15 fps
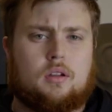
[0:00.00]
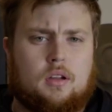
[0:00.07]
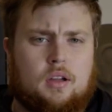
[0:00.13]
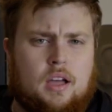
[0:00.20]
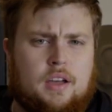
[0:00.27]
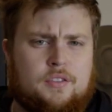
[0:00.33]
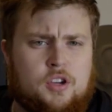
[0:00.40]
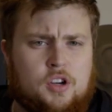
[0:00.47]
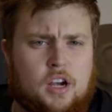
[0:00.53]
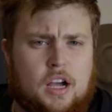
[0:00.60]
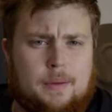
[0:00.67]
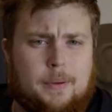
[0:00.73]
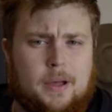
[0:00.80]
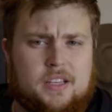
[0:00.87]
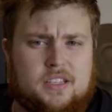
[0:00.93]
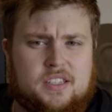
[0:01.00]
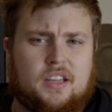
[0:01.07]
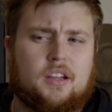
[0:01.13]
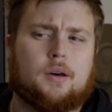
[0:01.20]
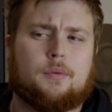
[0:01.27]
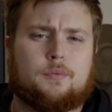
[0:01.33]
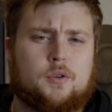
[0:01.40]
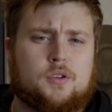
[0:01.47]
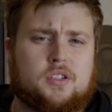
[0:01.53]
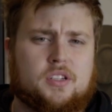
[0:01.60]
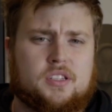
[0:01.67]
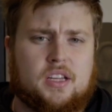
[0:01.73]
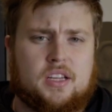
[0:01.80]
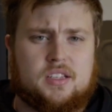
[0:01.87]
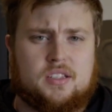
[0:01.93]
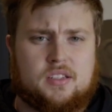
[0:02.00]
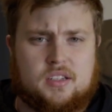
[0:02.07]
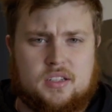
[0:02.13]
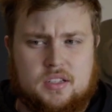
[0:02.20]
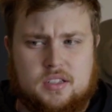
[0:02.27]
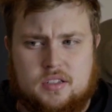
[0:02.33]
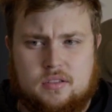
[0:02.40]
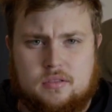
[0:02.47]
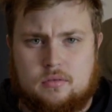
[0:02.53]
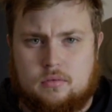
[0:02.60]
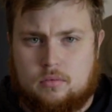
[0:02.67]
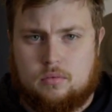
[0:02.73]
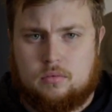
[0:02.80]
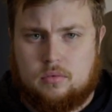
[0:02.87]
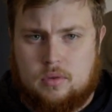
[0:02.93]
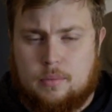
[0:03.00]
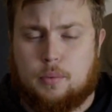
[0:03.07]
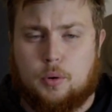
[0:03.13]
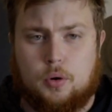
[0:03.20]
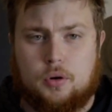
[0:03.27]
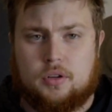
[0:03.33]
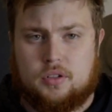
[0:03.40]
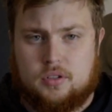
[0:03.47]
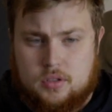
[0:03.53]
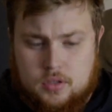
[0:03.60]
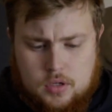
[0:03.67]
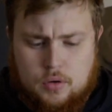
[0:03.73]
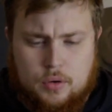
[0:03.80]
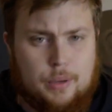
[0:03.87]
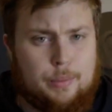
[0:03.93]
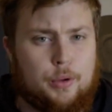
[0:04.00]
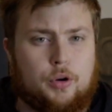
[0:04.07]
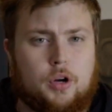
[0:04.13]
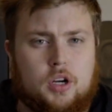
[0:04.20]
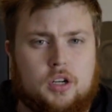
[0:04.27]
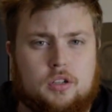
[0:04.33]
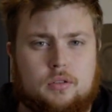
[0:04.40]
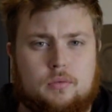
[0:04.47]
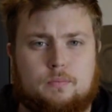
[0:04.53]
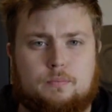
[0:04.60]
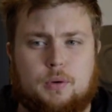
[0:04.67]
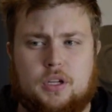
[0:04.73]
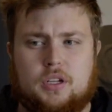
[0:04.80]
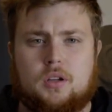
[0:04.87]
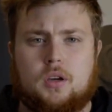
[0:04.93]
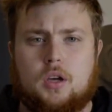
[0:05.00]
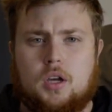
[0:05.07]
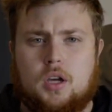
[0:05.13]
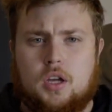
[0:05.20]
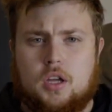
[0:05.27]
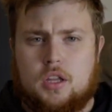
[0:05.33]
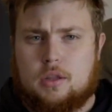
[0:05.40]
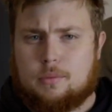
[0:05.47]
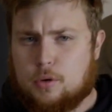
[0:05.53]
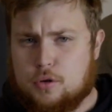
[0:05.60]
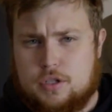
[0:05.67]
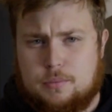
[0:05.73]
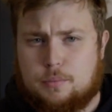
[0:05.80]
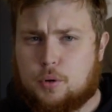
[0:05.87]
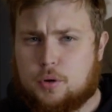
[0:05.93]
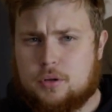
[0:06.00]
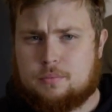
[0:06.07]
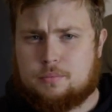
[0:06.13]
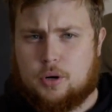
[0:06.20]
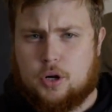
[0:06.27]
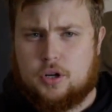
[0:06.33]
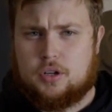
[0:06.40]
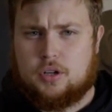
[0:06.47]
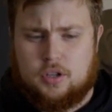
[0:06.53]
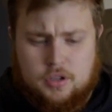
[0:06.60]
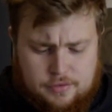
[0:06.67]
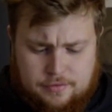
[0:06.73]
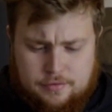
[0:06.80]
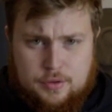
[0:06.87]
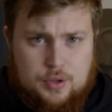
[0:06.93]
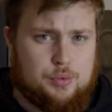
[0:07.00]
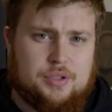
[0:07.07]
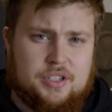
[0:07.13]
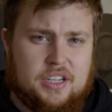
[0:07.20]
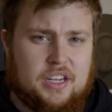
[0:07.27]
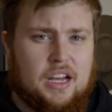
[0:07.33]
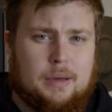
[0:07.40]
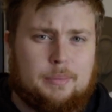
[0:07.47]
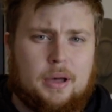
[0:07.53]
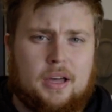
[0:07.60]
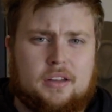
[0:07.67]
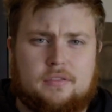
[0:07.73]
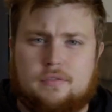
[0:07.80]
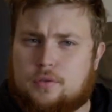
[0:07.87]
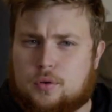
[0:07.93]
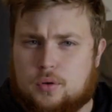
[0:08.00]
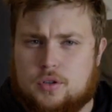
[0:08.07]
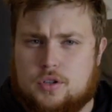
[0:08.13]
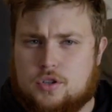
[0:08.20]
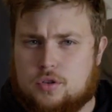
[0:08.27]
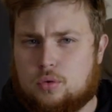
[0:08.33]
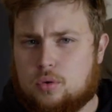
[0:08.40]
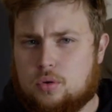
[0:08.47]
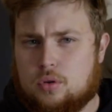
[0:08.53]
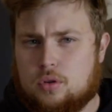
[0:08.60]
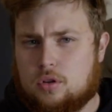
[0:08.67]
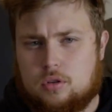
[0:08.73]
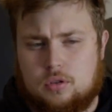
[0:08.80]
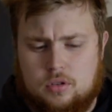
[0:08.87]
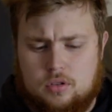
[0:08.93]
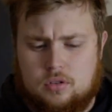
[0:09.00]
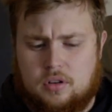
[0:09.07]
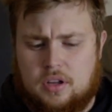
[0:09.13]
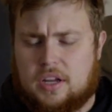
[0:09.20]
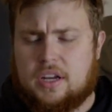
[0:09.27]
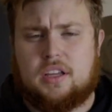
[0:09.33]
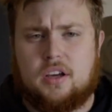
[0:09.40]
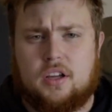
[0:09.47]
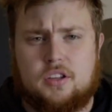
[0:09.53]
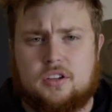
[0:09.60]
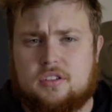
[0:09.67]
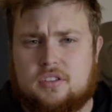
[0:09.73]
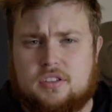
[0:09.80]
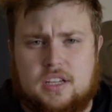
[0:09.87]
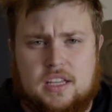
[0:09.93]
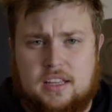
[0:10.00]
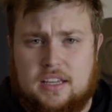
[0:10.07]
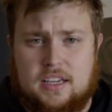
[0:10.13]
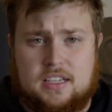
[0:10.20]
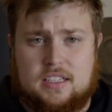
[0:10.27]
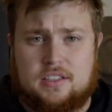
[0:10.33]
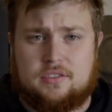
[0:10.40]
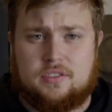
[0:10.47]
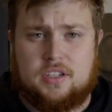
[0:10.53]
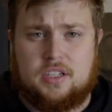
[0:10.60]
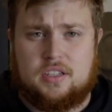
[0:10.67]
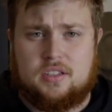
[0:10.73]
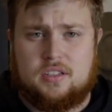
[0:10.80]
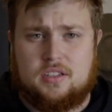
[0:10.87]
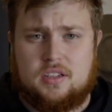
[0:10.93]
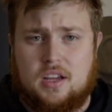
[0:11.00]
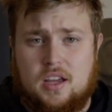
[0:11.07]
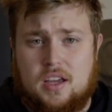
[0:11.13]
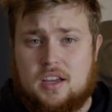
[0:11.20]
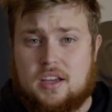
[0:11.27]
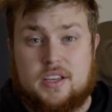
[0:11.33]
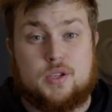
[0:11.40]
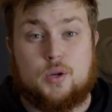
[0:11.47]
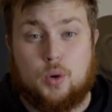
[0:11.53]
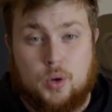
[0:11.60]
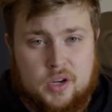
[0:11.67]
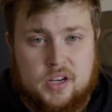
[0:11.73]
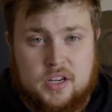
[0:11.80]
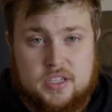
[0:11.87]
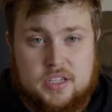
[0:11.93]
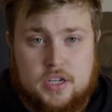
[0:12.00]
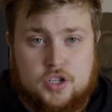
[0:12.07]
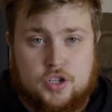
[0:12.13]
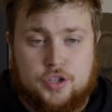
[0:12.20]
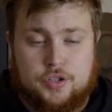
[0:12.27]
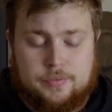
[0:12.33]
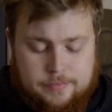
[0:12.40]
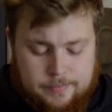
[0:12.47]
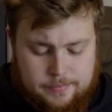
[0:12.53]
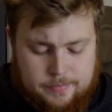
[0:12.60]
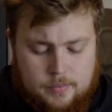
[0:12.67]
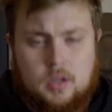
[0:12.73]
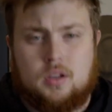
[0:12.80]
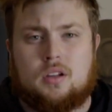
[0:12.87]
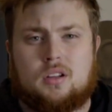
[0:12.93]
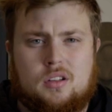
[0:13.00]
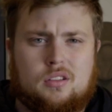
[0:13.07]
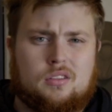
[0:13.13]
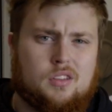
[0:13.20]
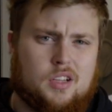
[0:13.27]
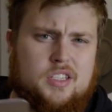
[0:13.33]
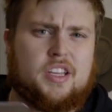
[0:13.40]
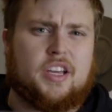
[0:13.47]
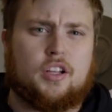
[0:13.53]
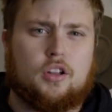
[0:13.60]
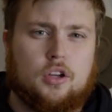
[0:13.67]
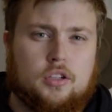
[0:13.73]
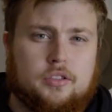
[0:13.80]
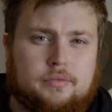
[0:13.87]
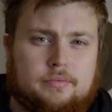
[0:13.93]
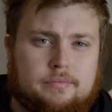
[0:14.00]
Having your iPad set up for success is important, don't get me wrong, but the most important part of using an iPad for school or any other daily activities is organization. Let's take a look.